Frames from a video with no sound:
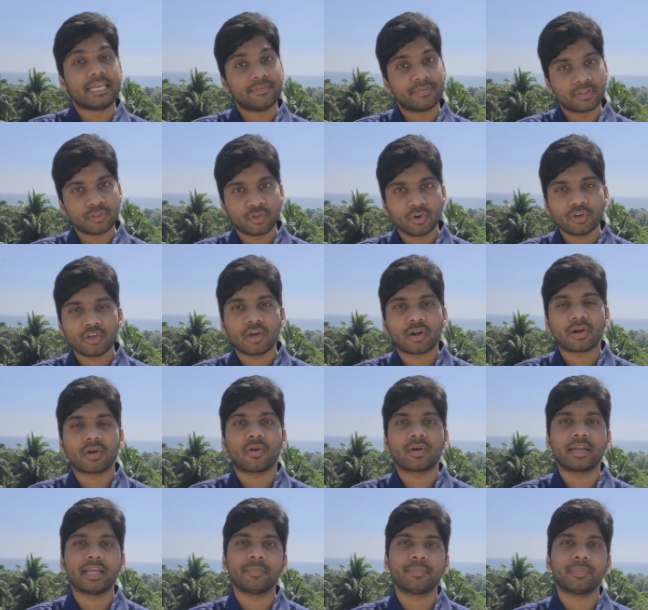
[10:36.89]
Even though you are
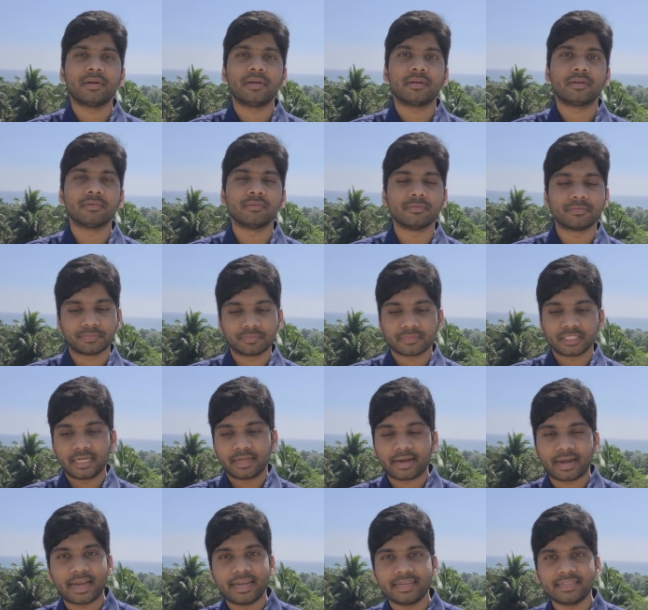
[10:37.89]
not able to
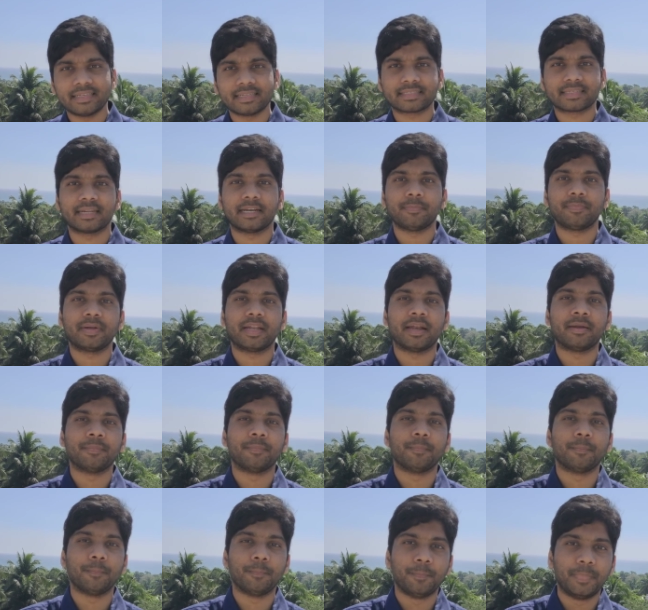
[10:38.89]
write the script
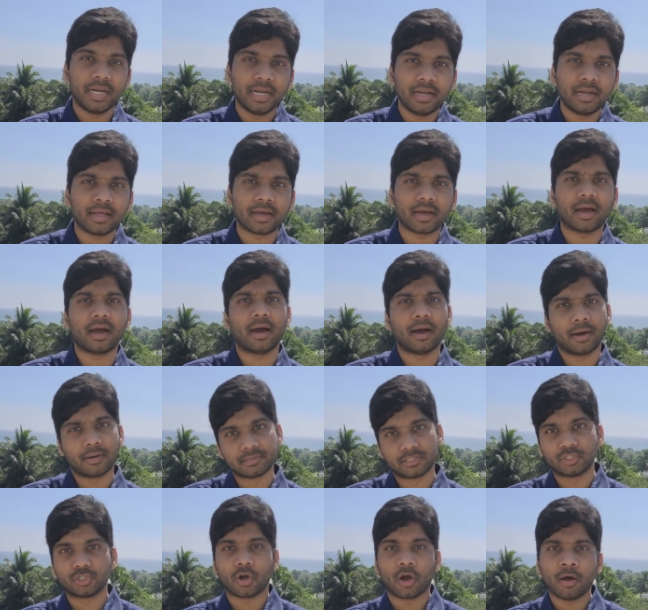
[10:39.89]
and build
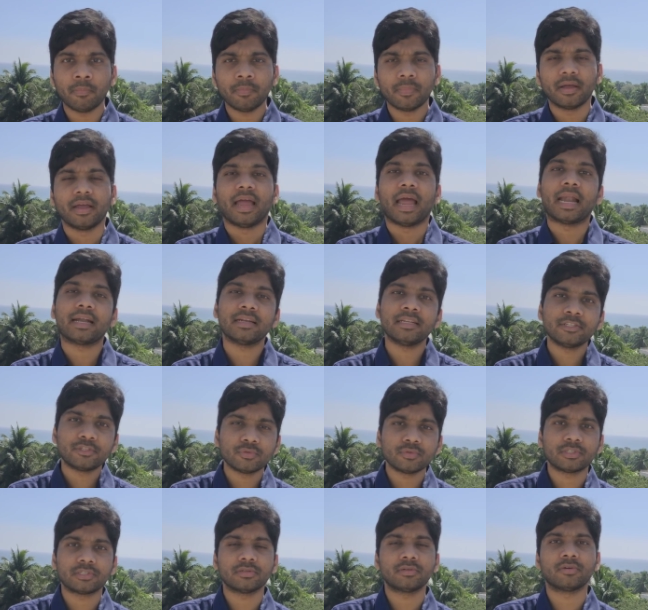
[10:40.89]
a job, at
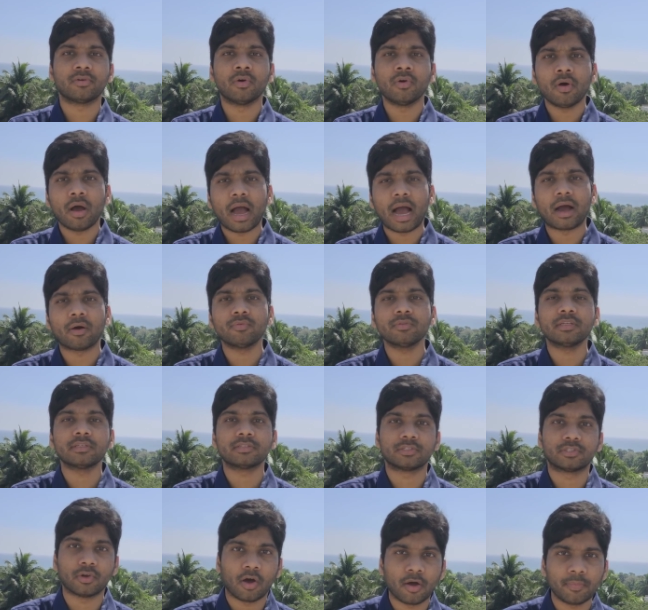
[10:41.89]
least you should know how the
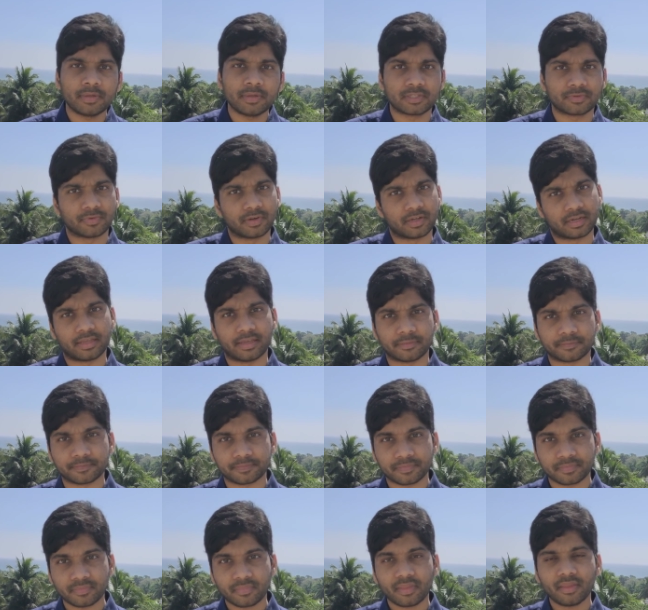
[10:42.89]
job is working.
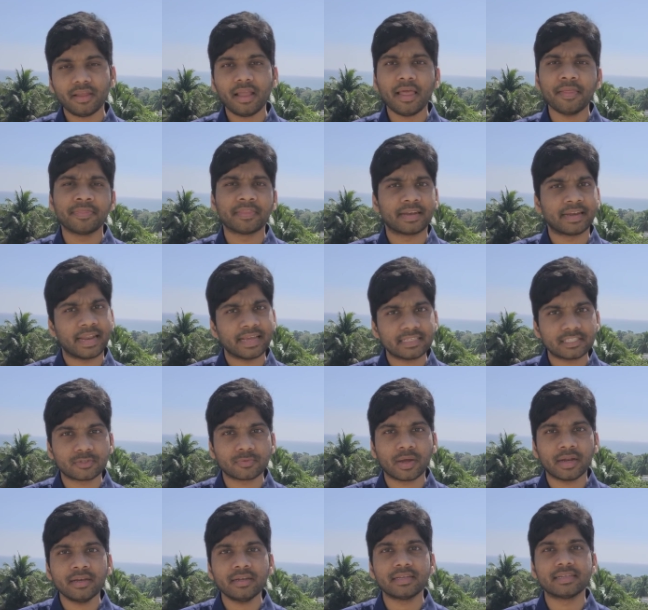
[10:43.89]
The
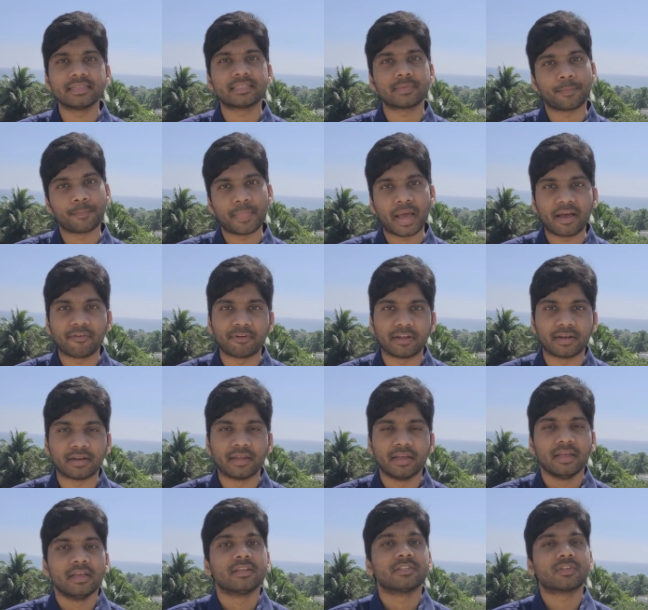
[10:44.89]
next one is
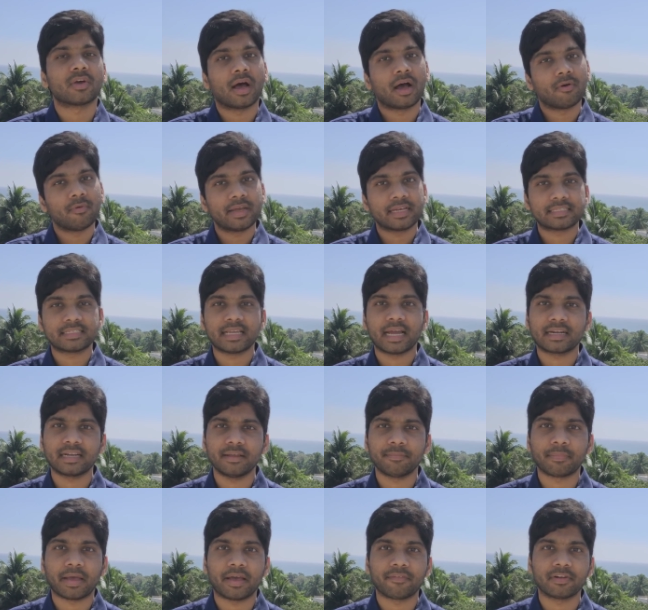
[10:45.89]
Maven. So how
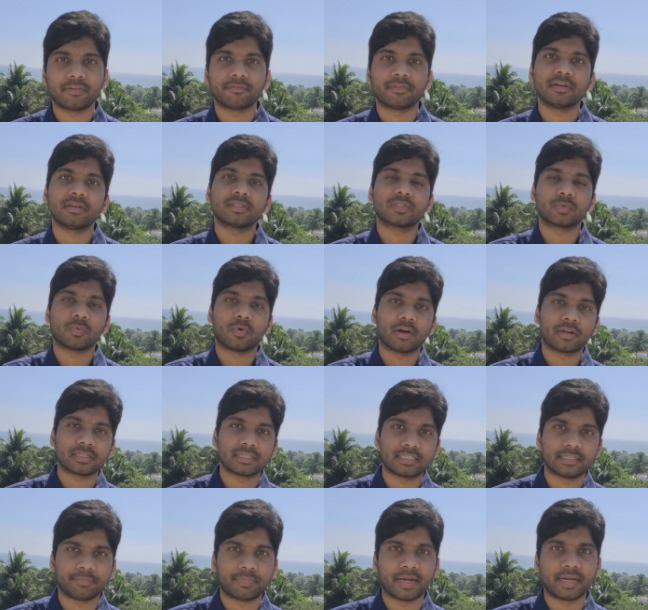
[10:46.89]
exactly Maven works, what
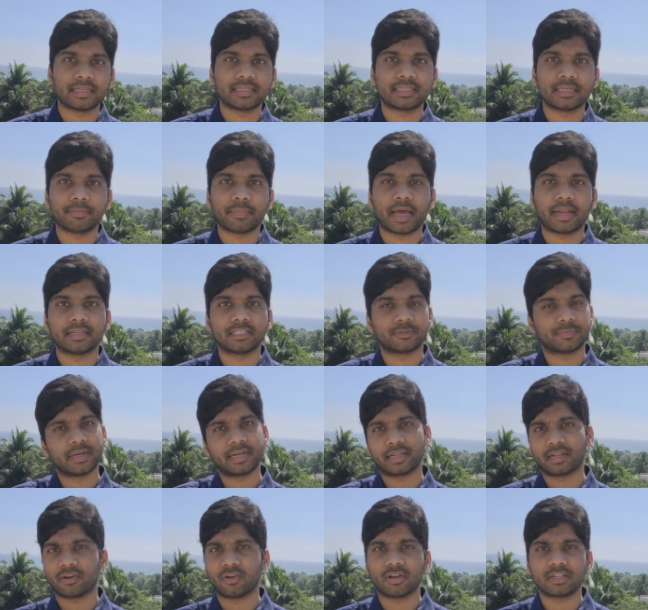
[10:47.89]
is dependency
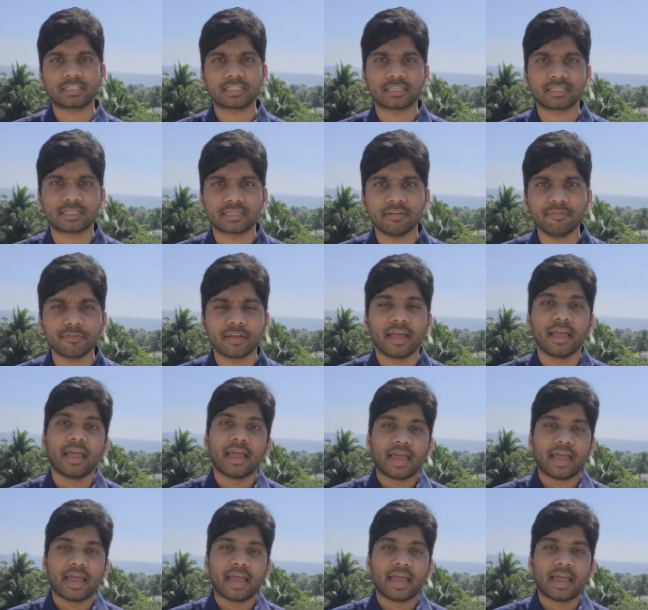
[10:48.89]
management and all such stuff.